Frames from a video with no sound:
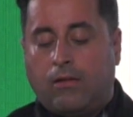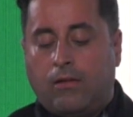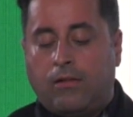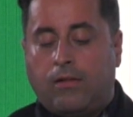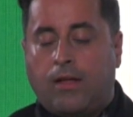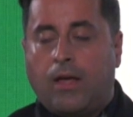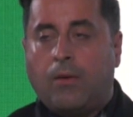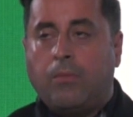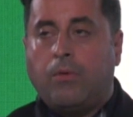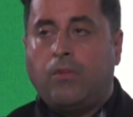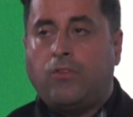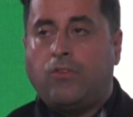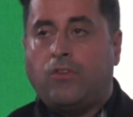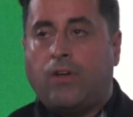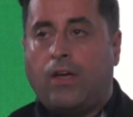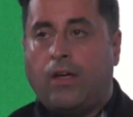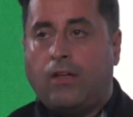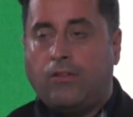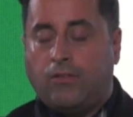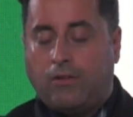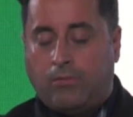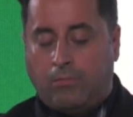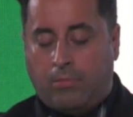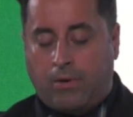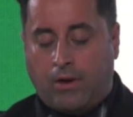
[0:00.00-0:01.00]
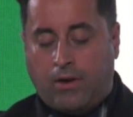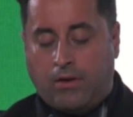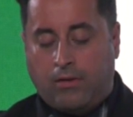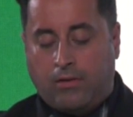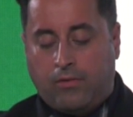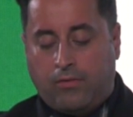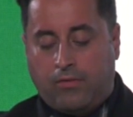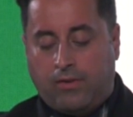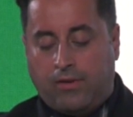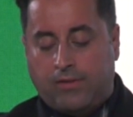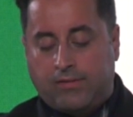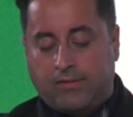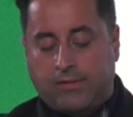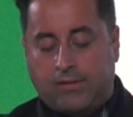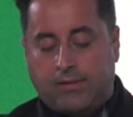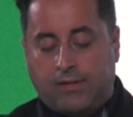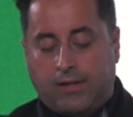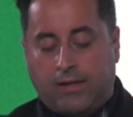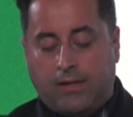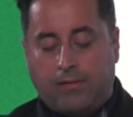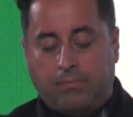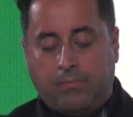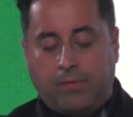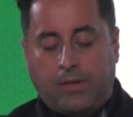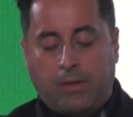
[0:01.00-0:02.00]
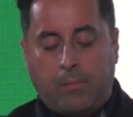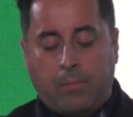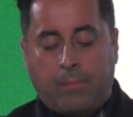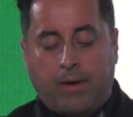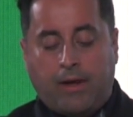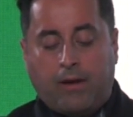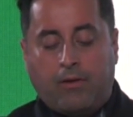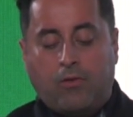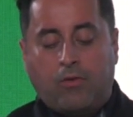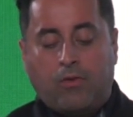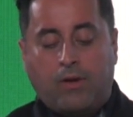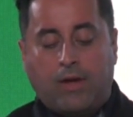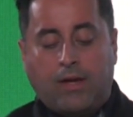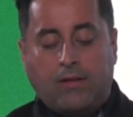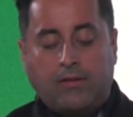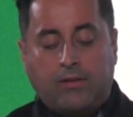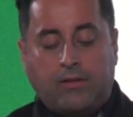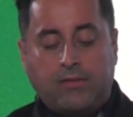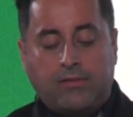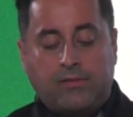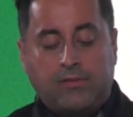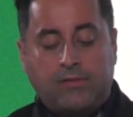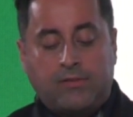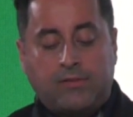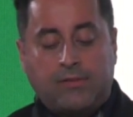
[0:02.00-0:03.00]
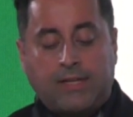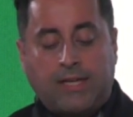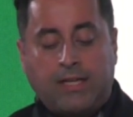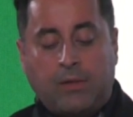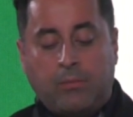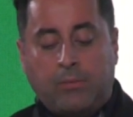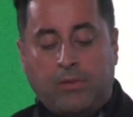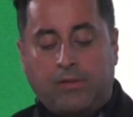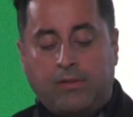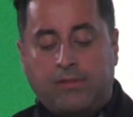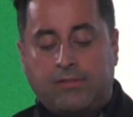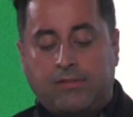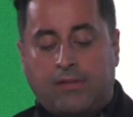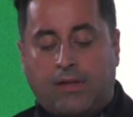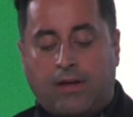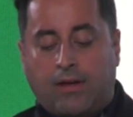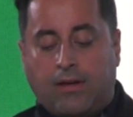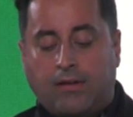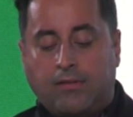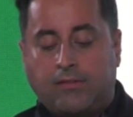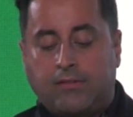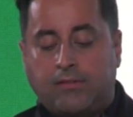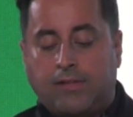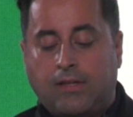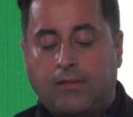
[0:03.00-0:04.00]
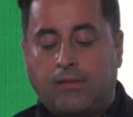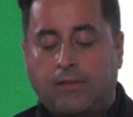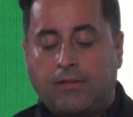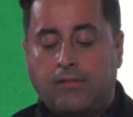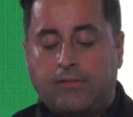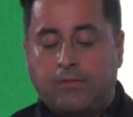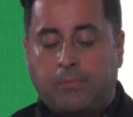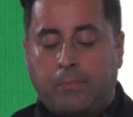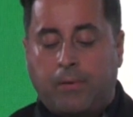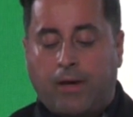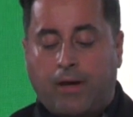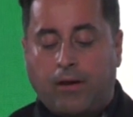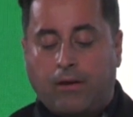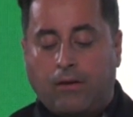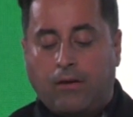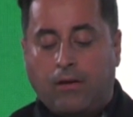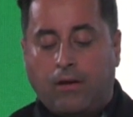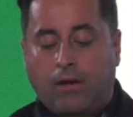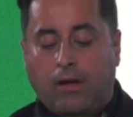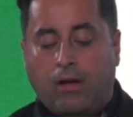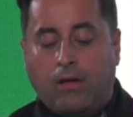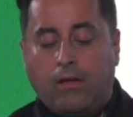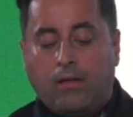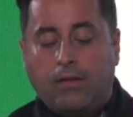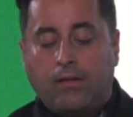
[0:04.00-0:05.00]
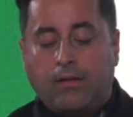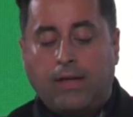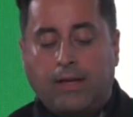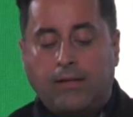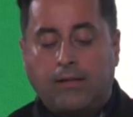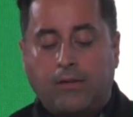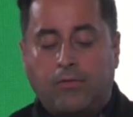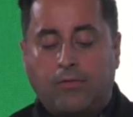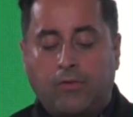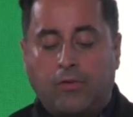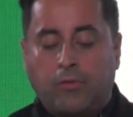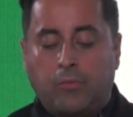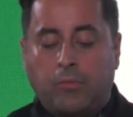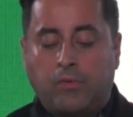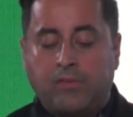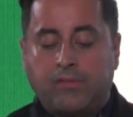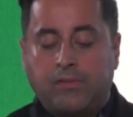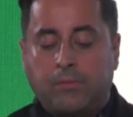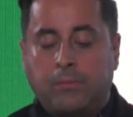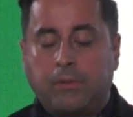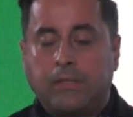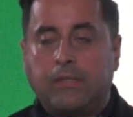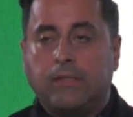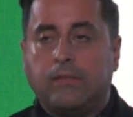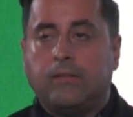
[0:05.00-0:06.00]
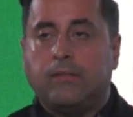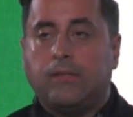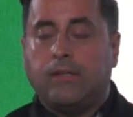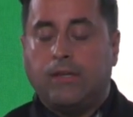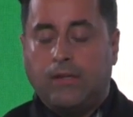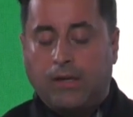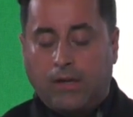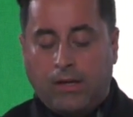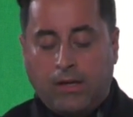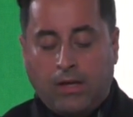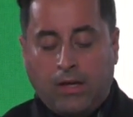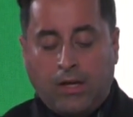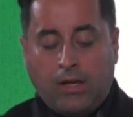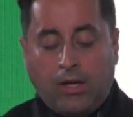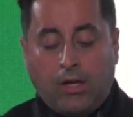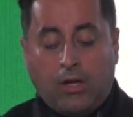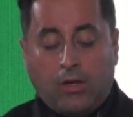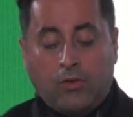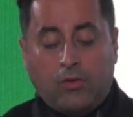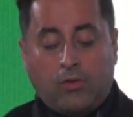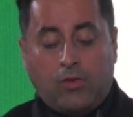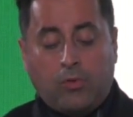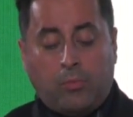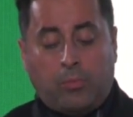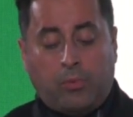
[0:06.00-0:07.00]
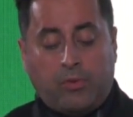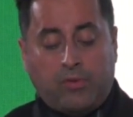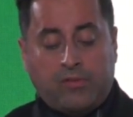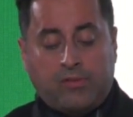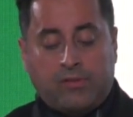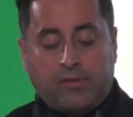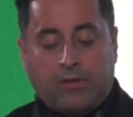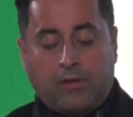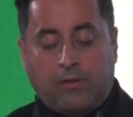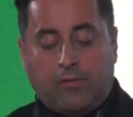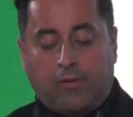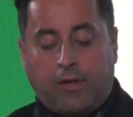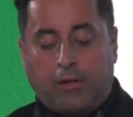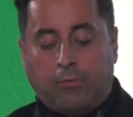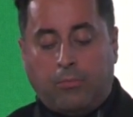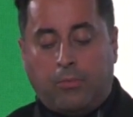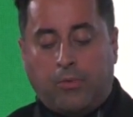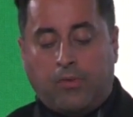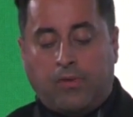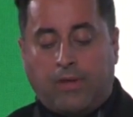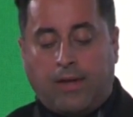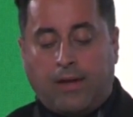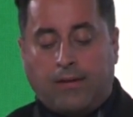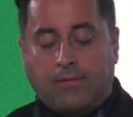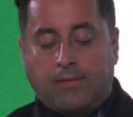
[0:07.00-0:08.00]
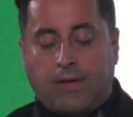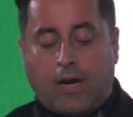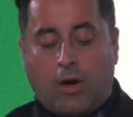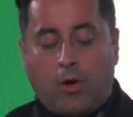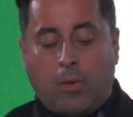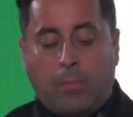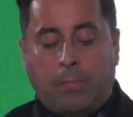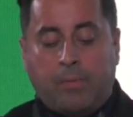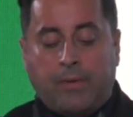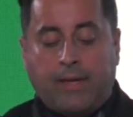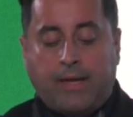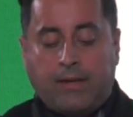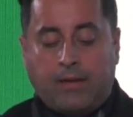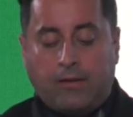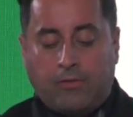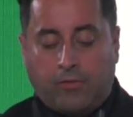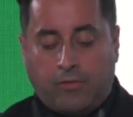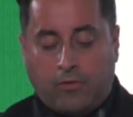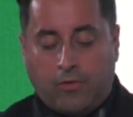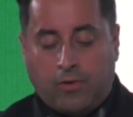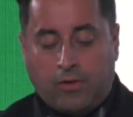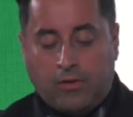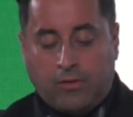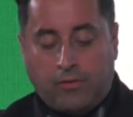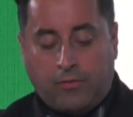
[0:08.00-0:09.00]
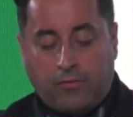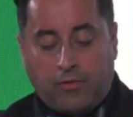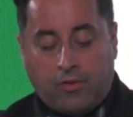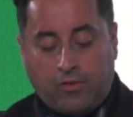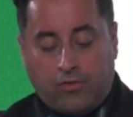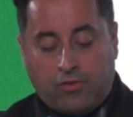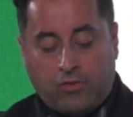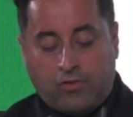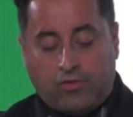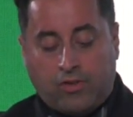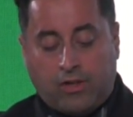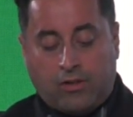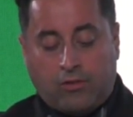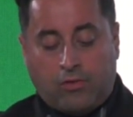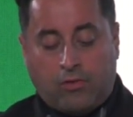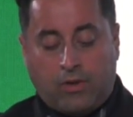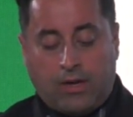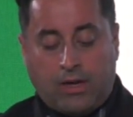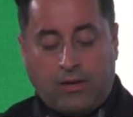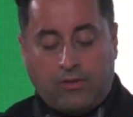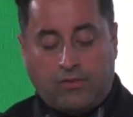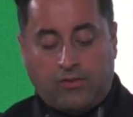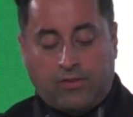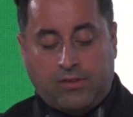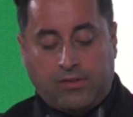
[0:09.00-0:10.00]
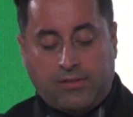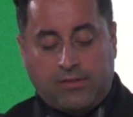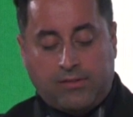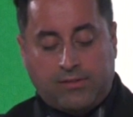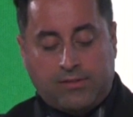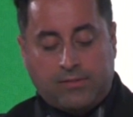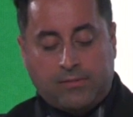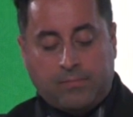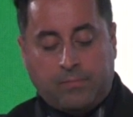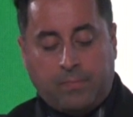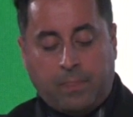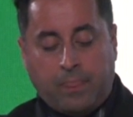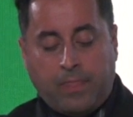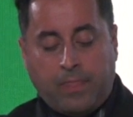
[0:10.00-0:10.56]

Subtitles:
climate change and biodiversity by creating sustainable designs that inspire a collective responsibility to preserve and protect our planet for the future generations.